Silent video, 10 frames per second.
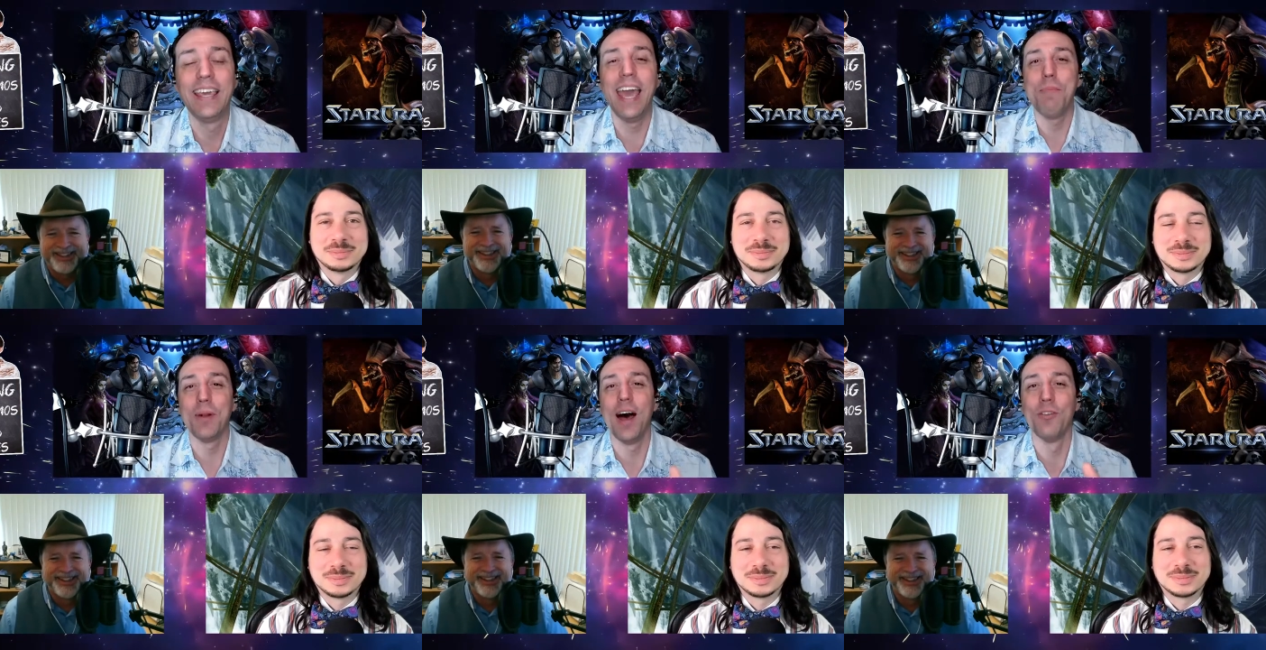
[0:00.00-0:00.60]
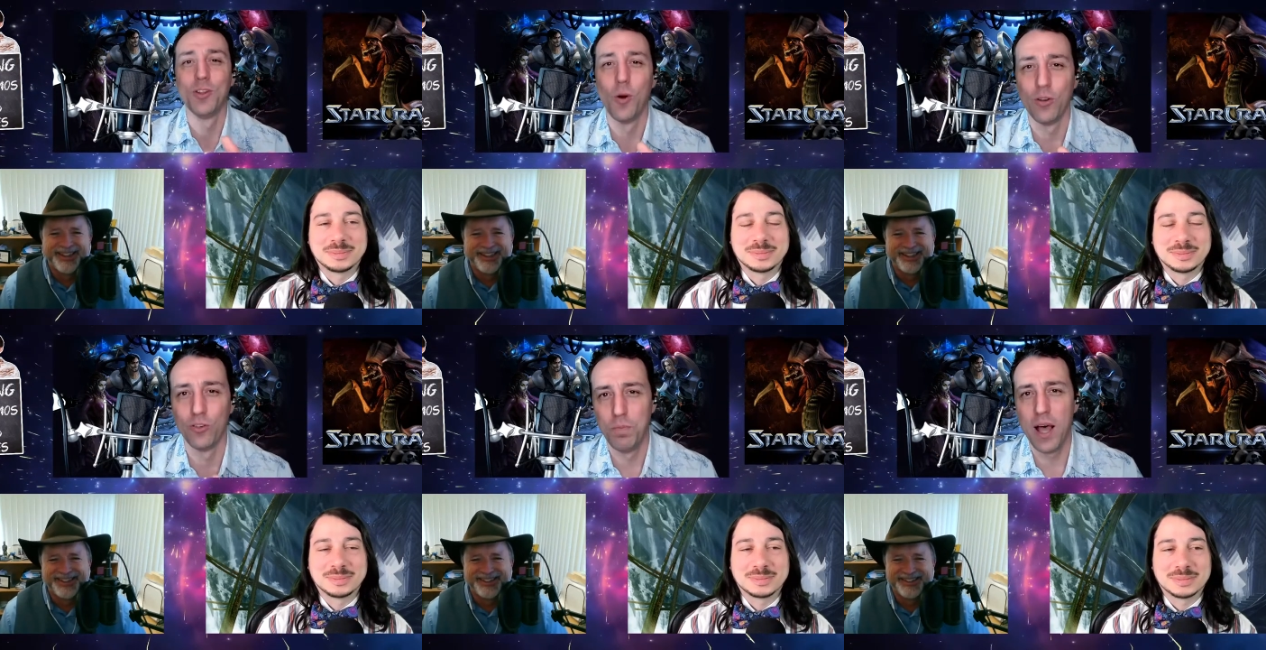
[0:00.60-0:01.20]
Speaker 1: I can't pronounce it
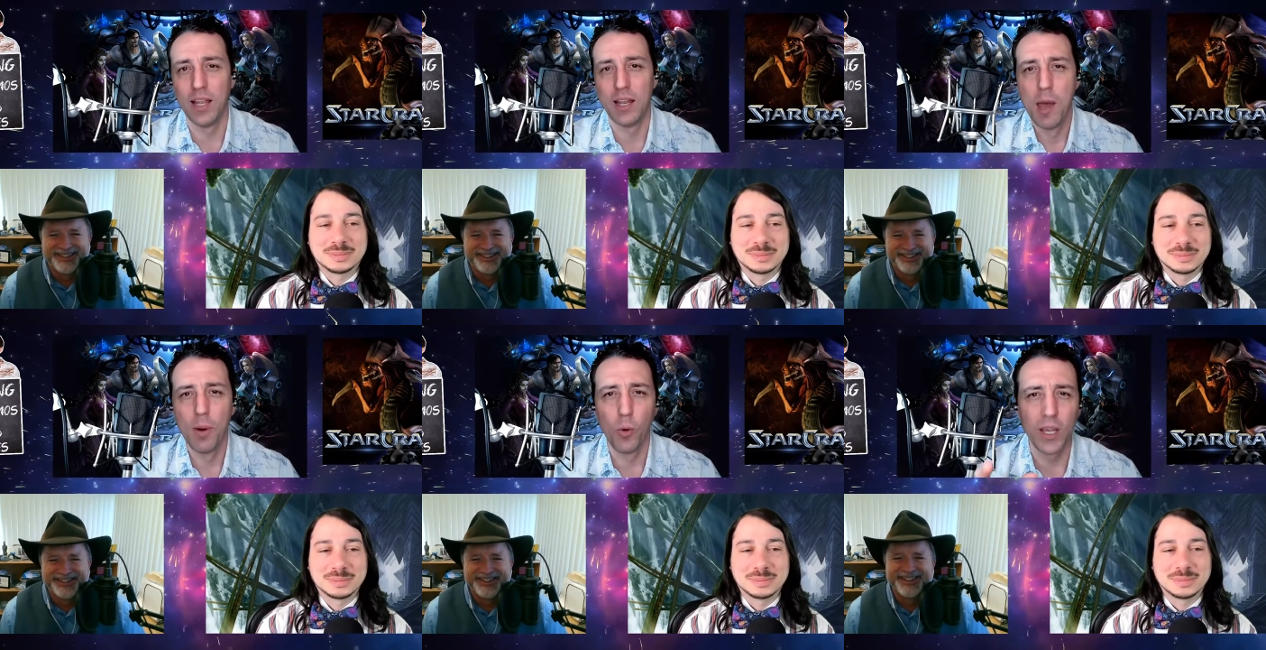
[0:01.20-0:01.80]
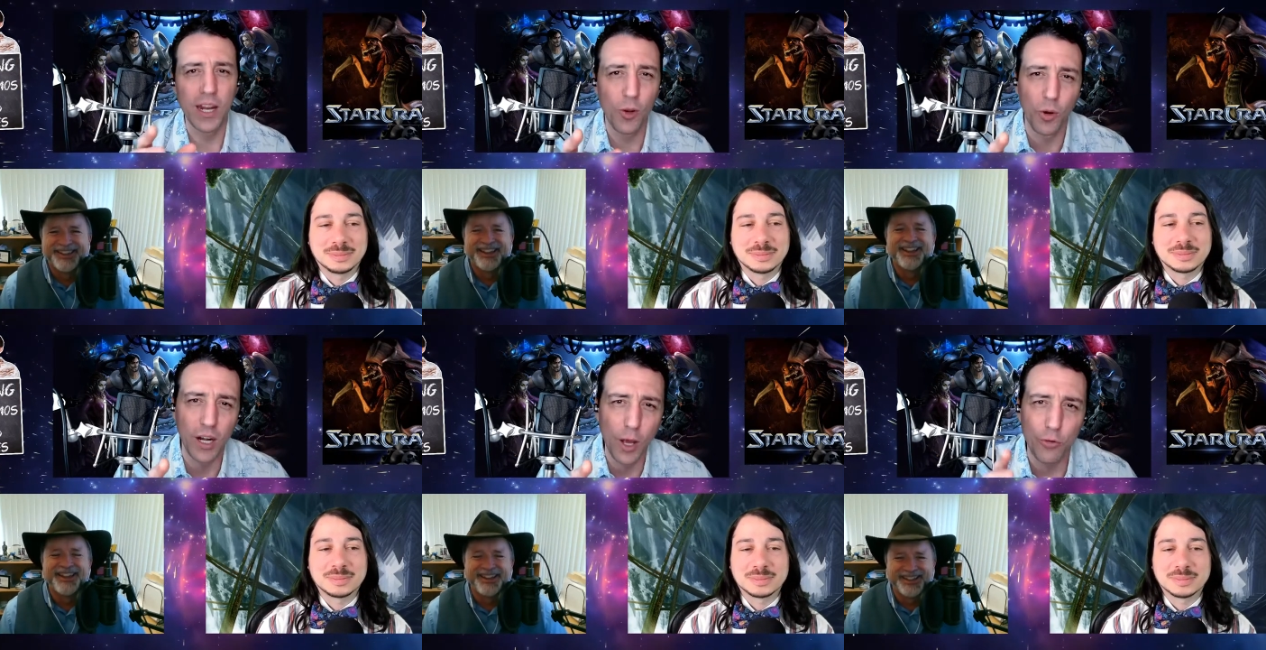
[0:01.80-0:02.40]
or spell it, but we're gonna
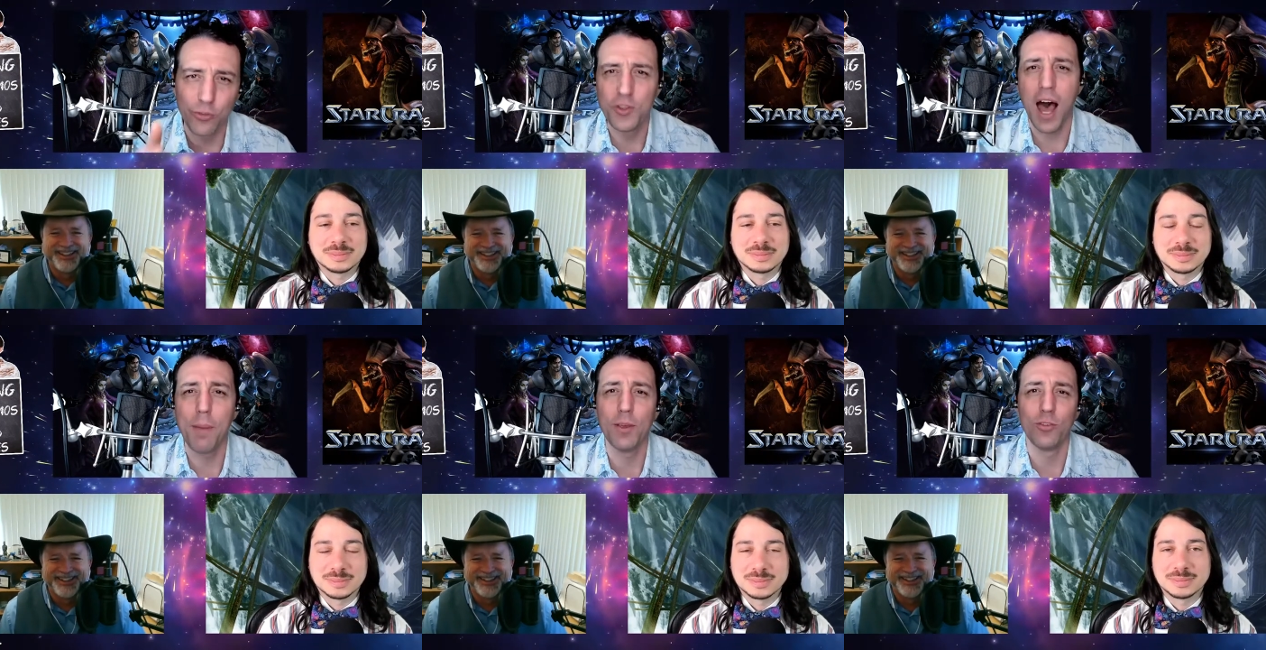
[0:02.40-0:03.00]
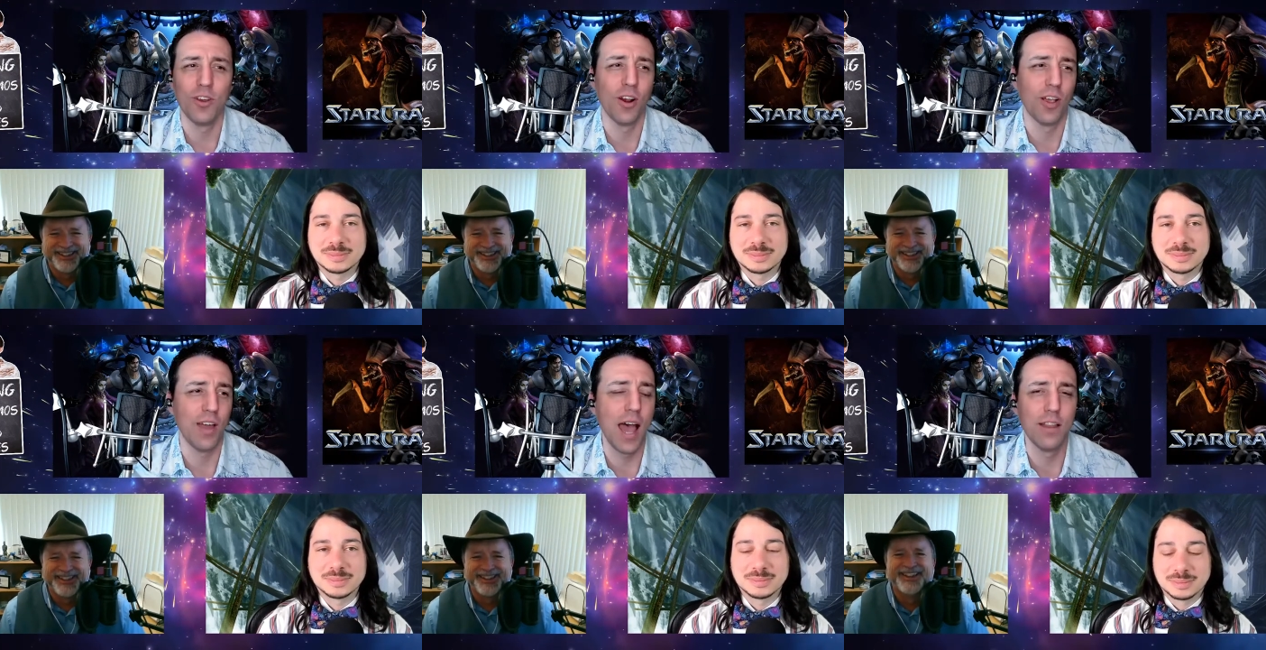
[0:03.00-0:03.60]
we're gonna go snobbish here
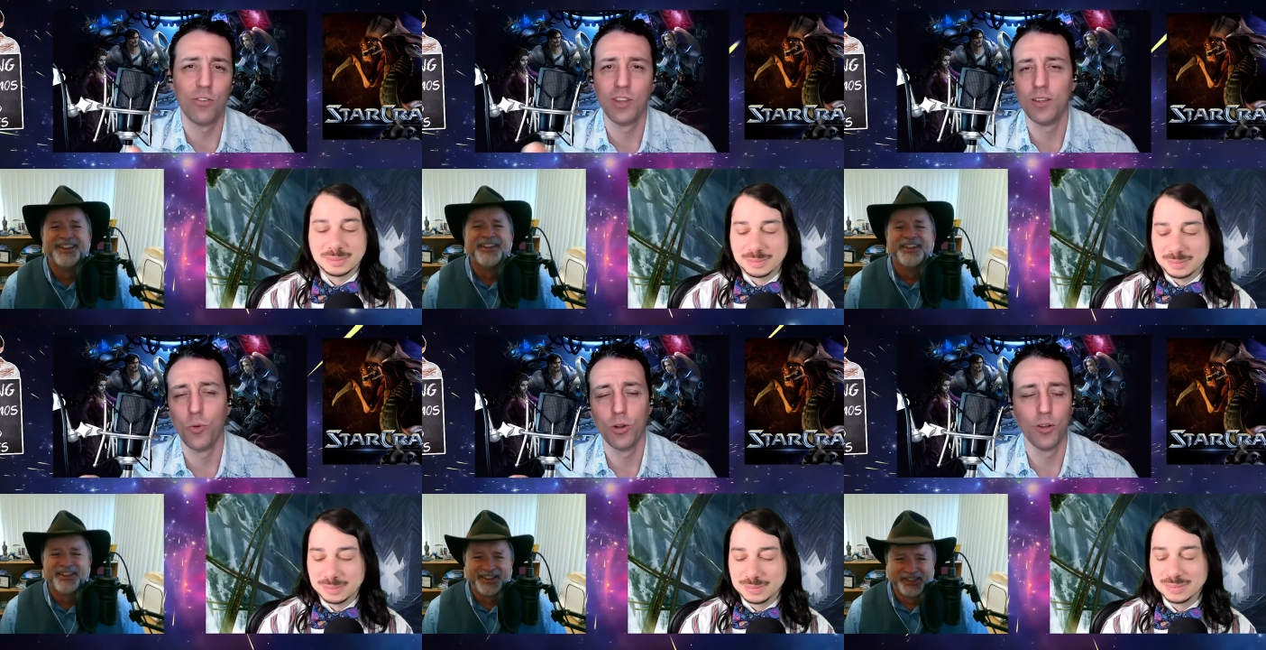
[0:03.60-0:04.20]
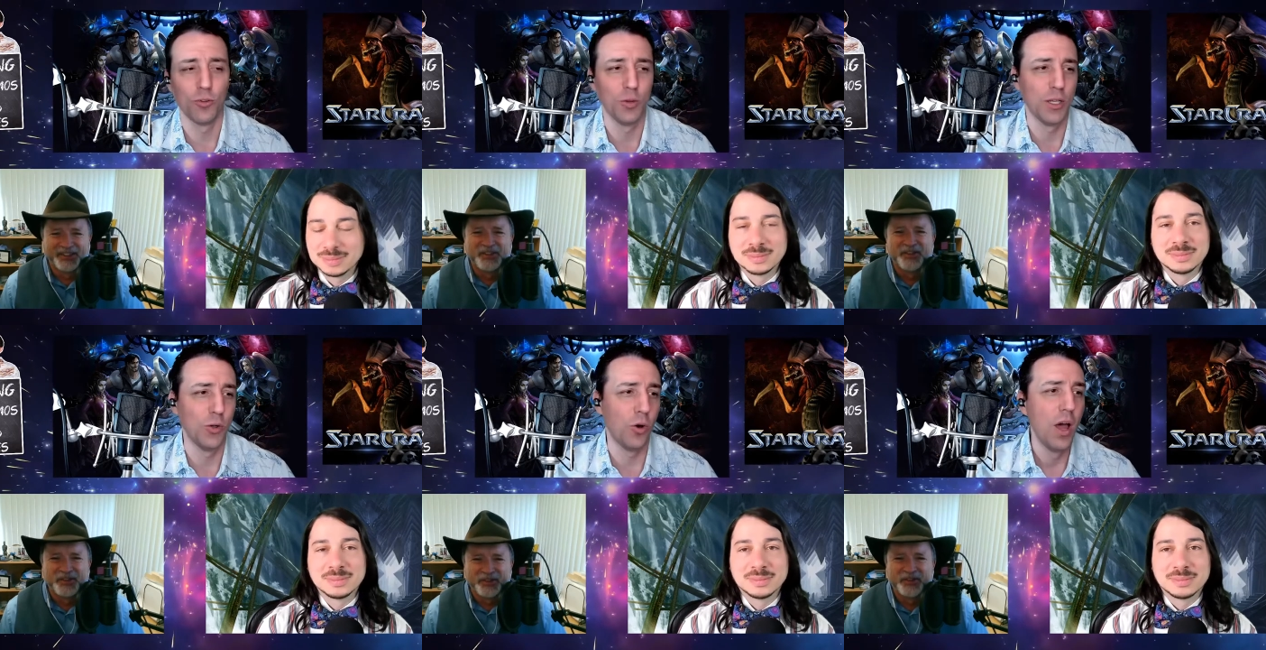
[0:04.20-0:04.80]
because I, I just think the word looks
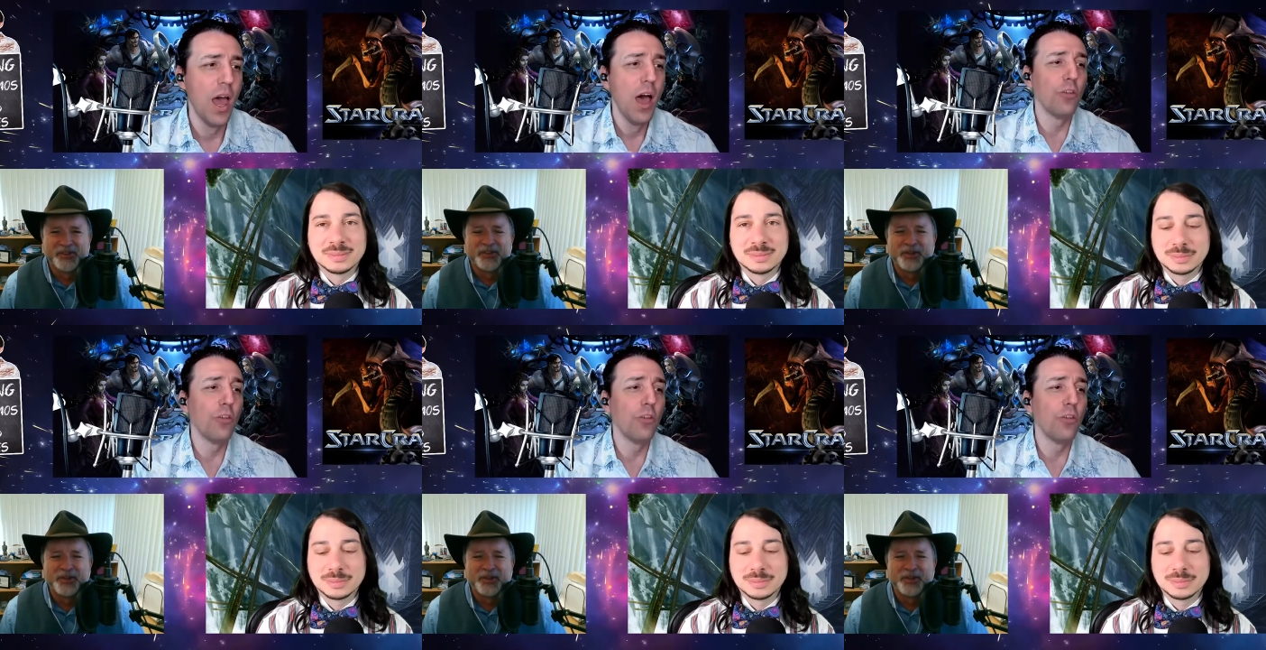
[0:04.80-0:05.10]
really cool.